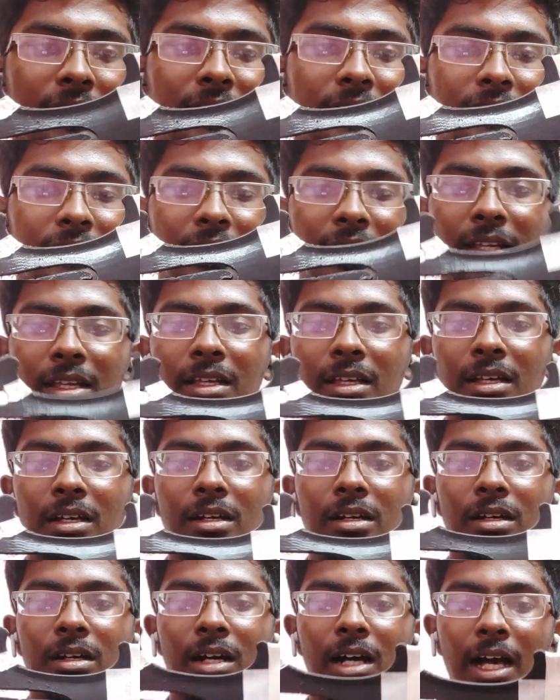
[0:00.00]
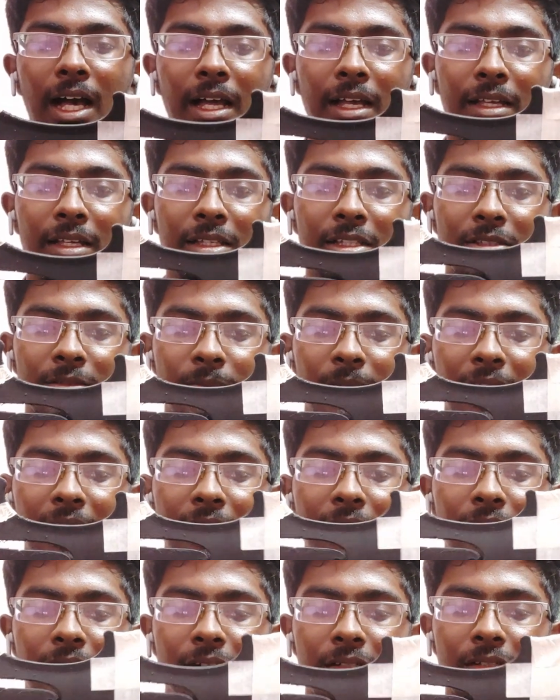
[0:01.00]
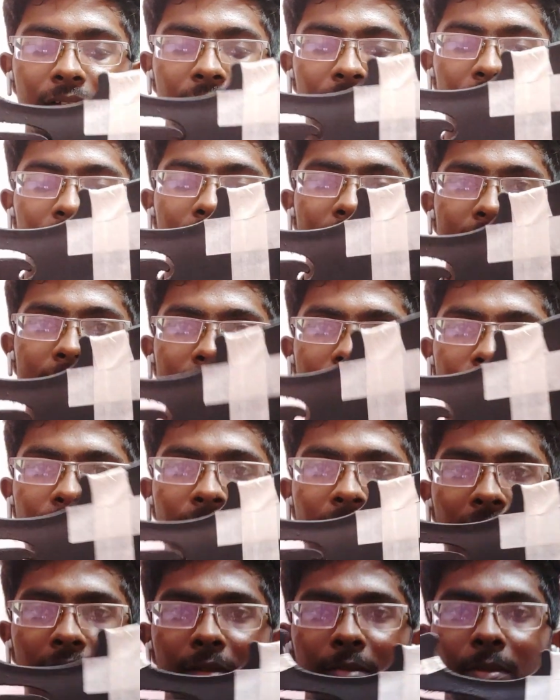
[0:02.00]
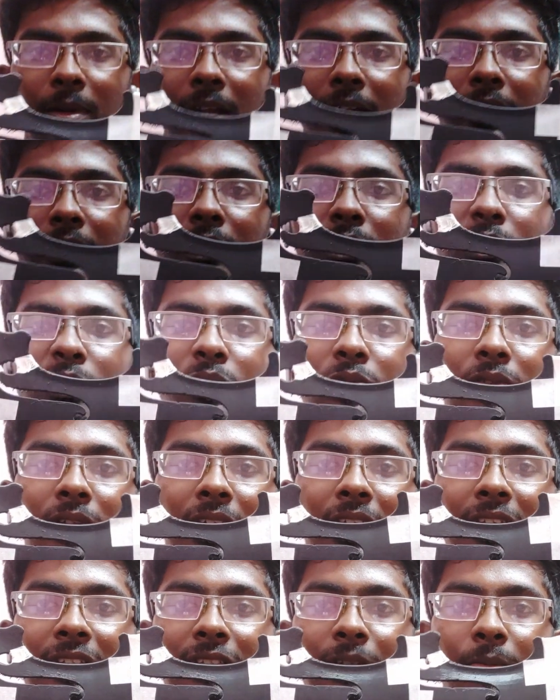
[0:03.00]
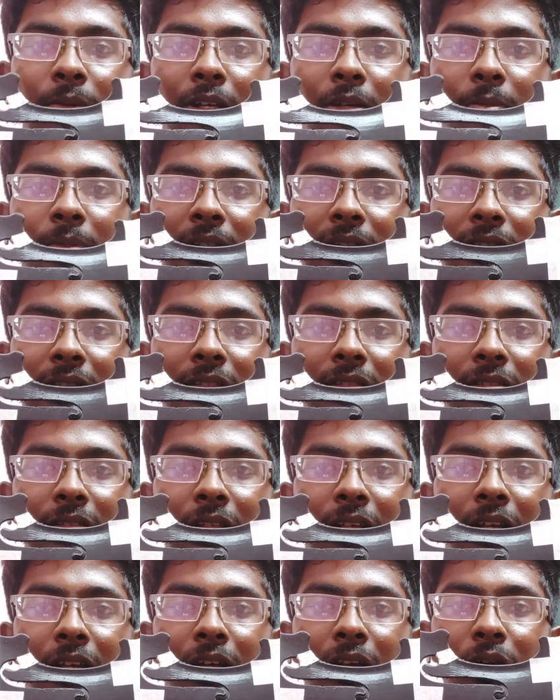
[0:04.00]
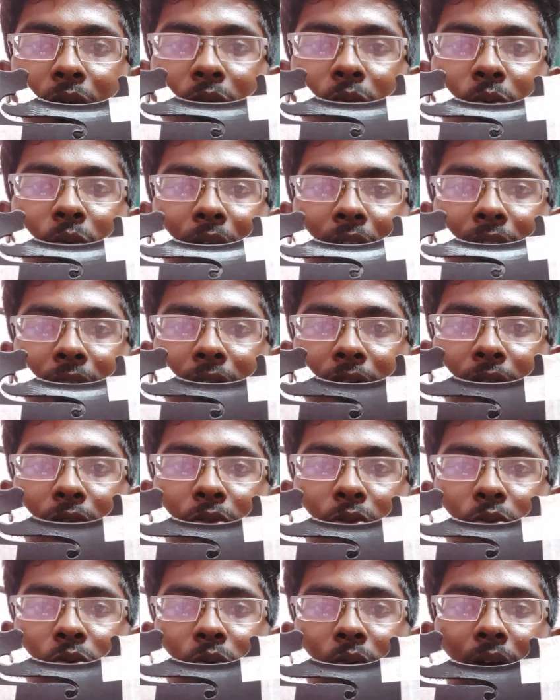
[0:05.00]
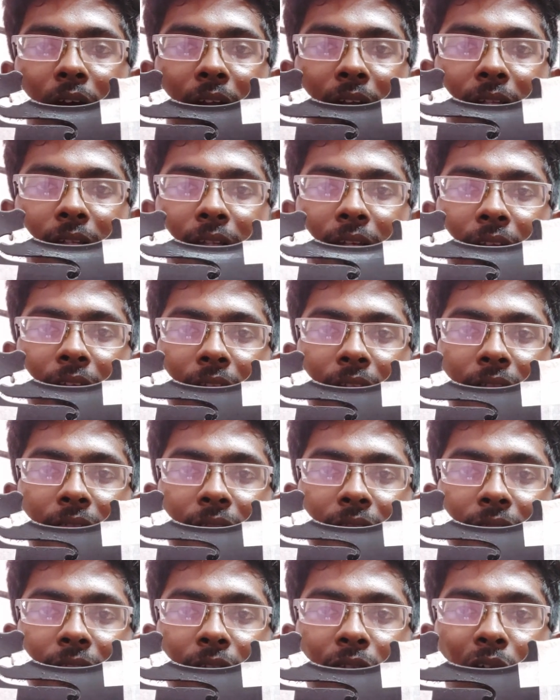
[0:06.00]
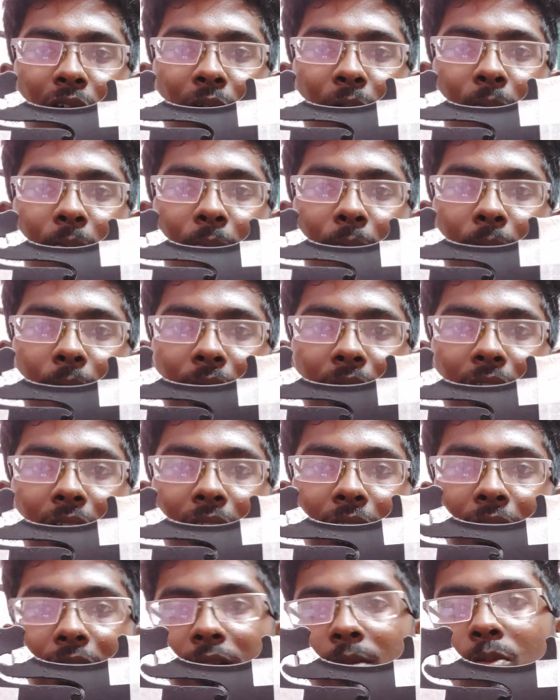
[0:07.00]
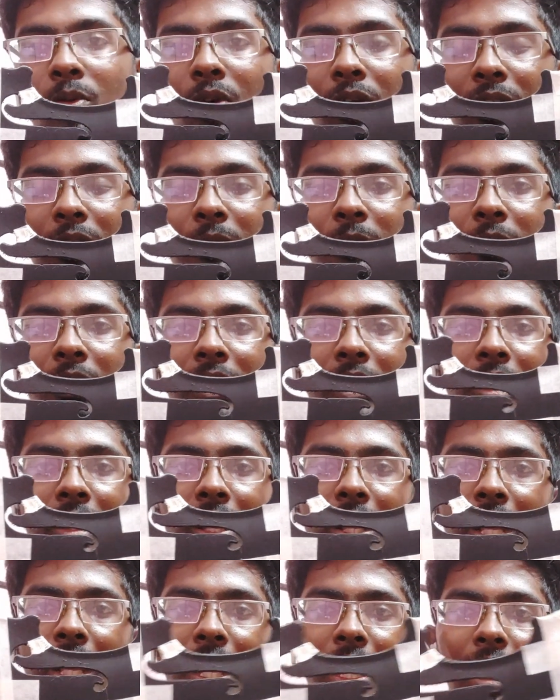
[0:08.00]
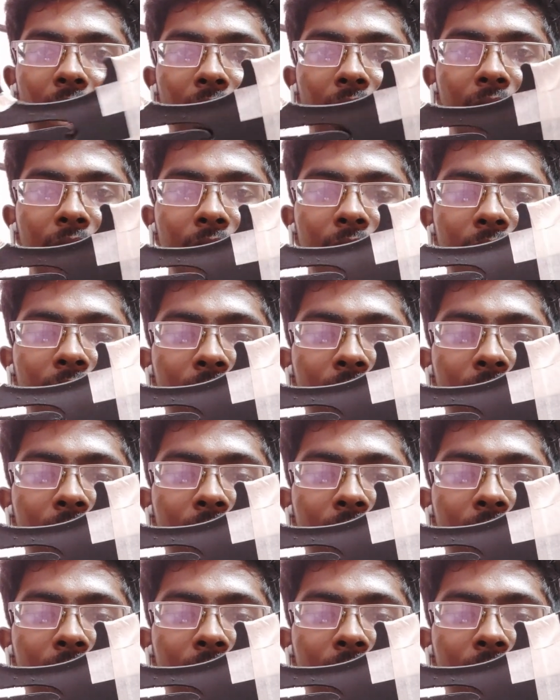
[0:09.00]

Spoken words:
See, I splitted this front plate into 3 separate pieces, 1, 2 and 3. This is the top, middle and the bottom. And